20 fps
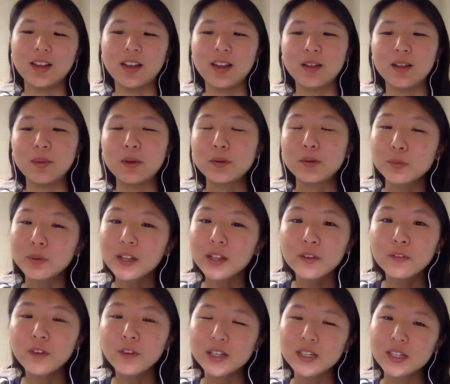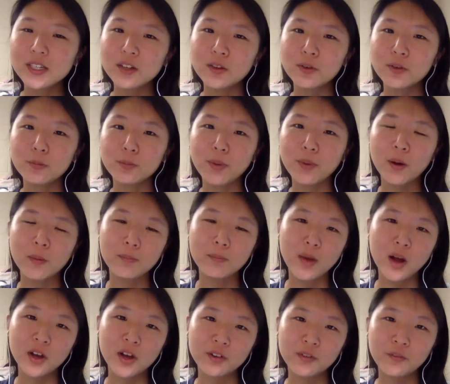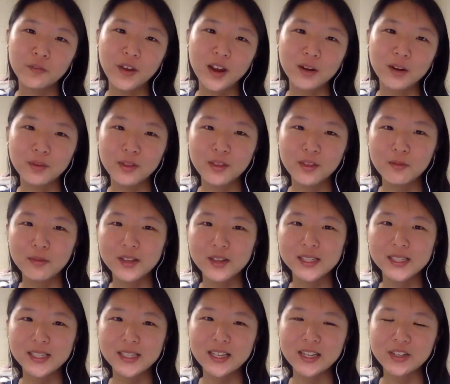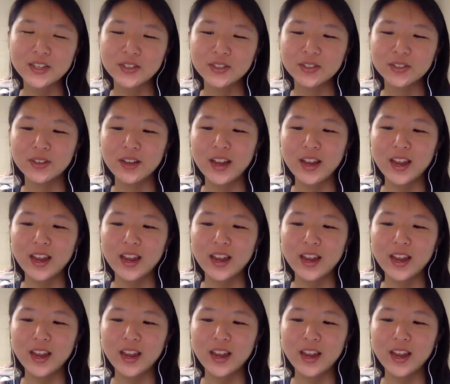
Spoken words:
It was really fun to do Modern Fan with you this year,